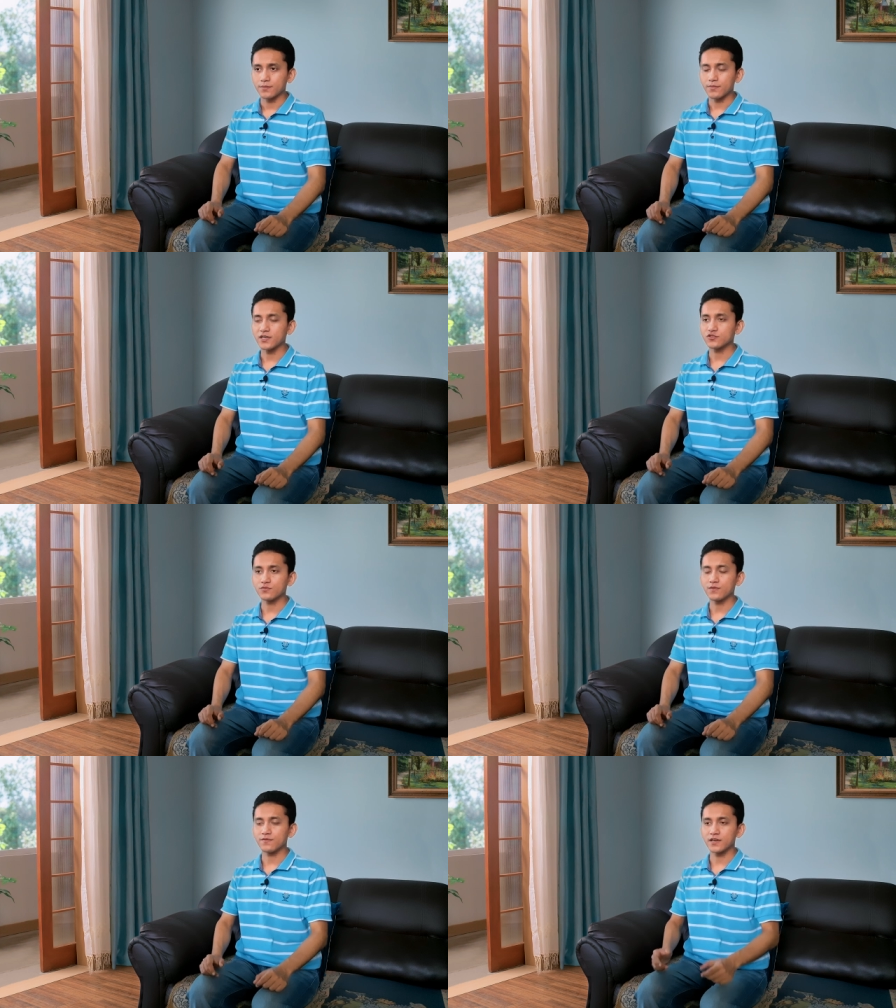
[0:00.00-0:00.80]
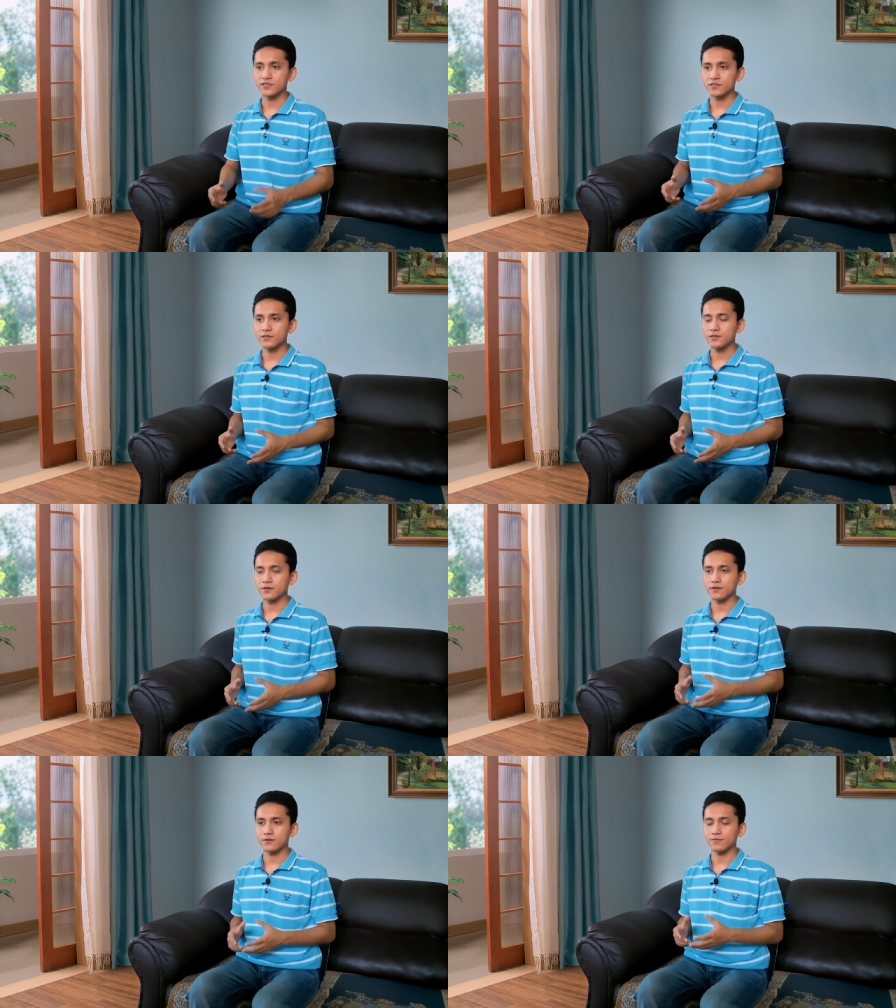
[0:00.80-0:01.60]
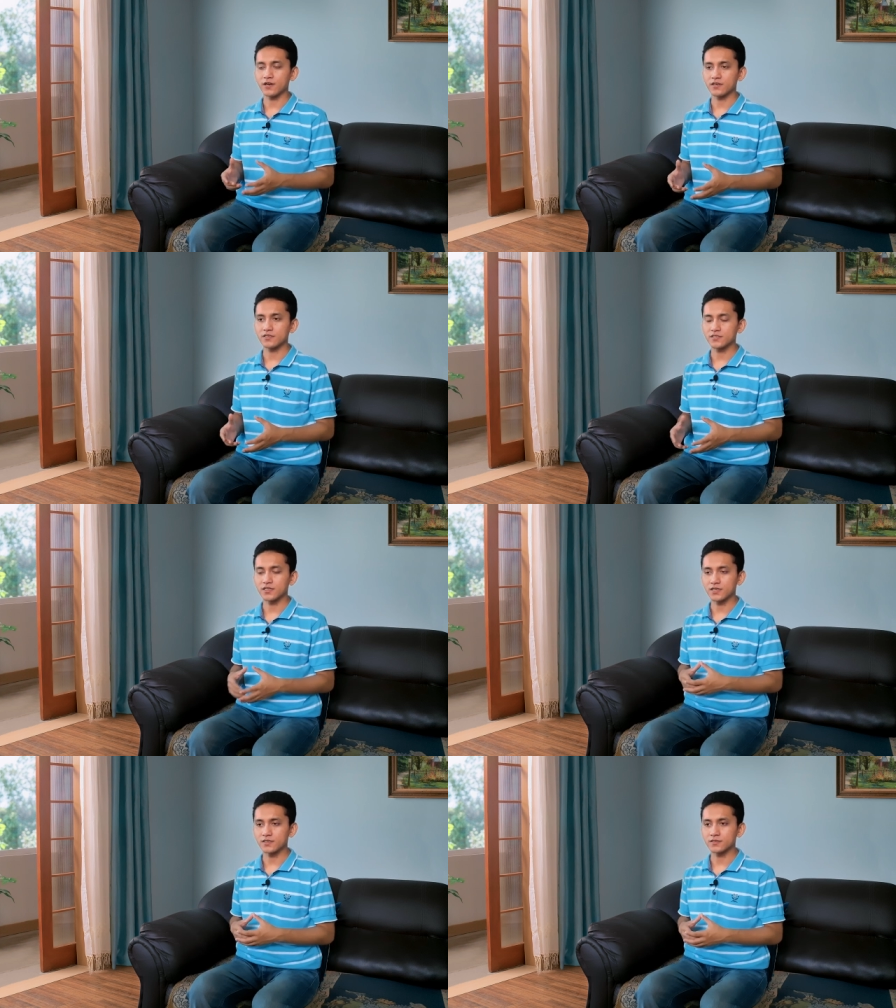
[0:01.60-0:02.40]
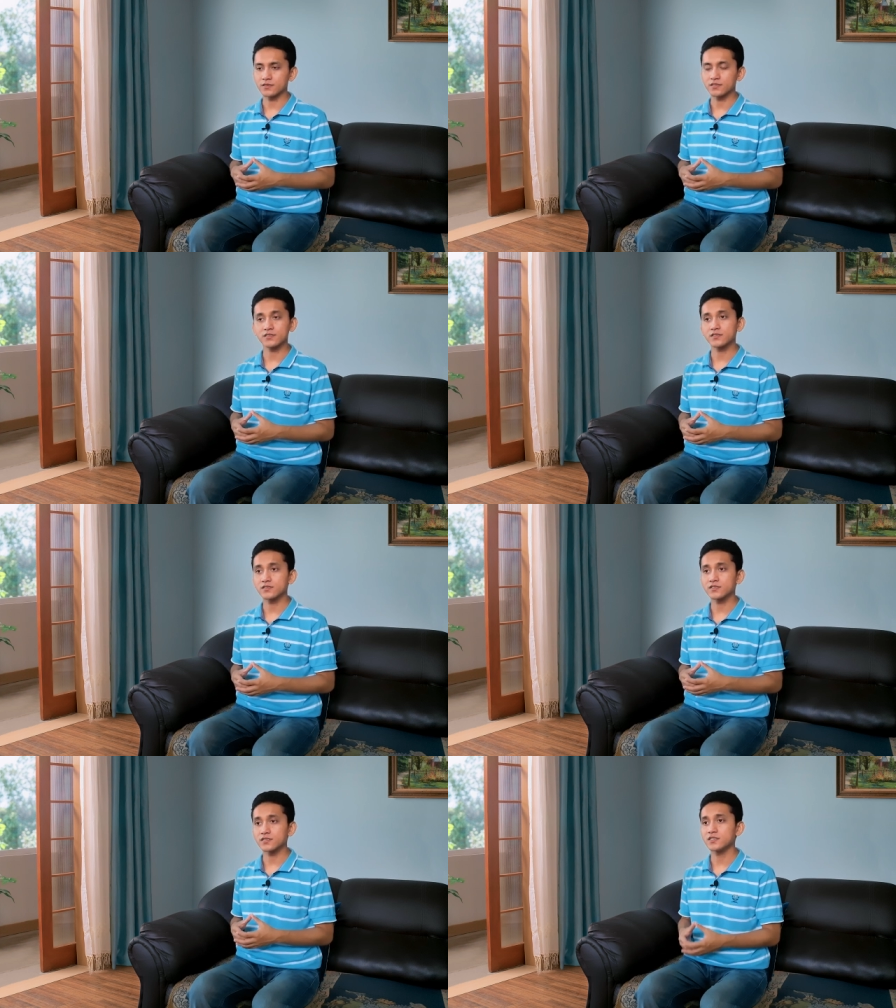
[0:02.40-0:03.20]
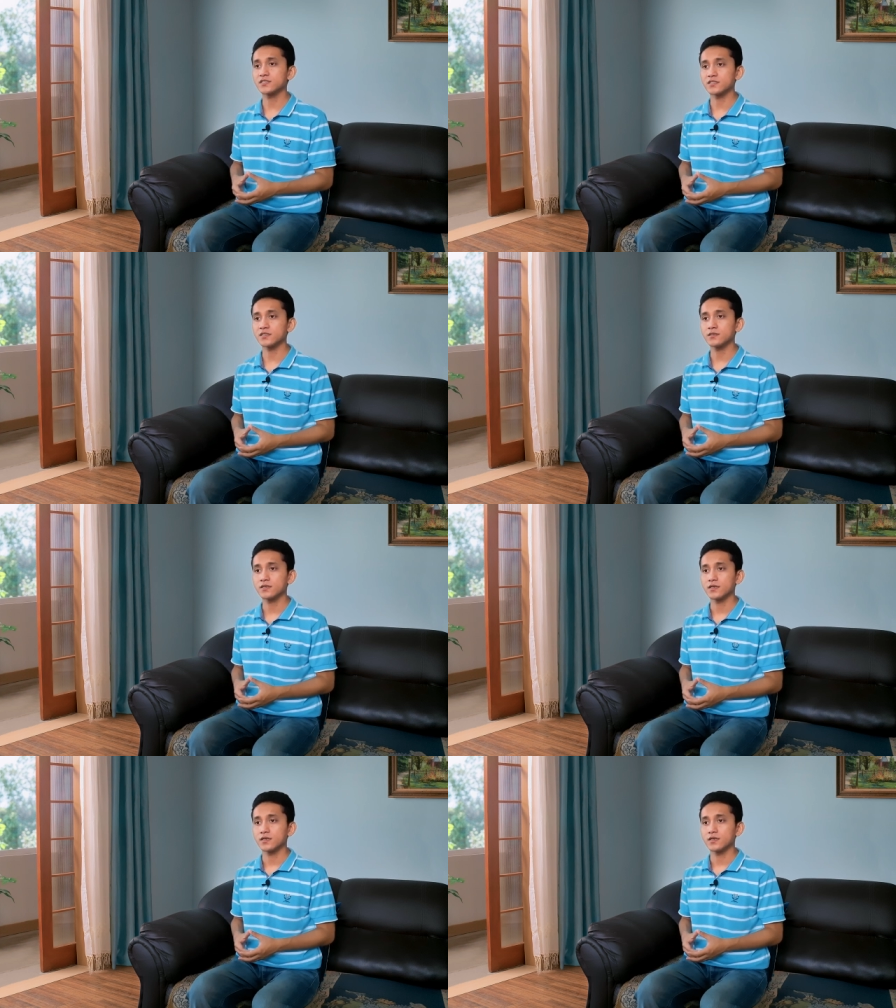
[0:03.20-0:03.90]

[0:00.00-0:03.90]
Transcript: My supervisor, brothers, and sisters suggested